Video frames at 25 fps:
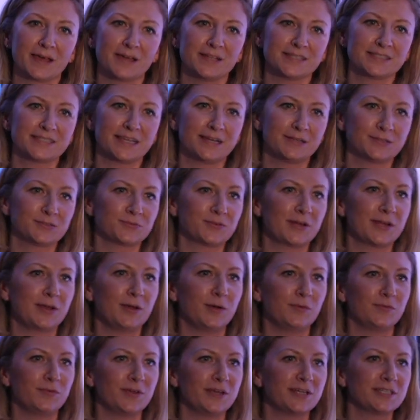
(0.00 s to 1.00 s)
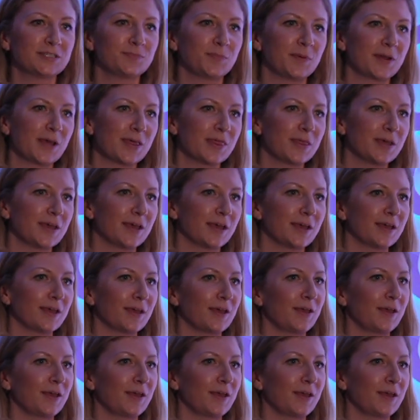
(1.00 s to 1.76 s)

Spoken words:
It sounds really obvious, but I think,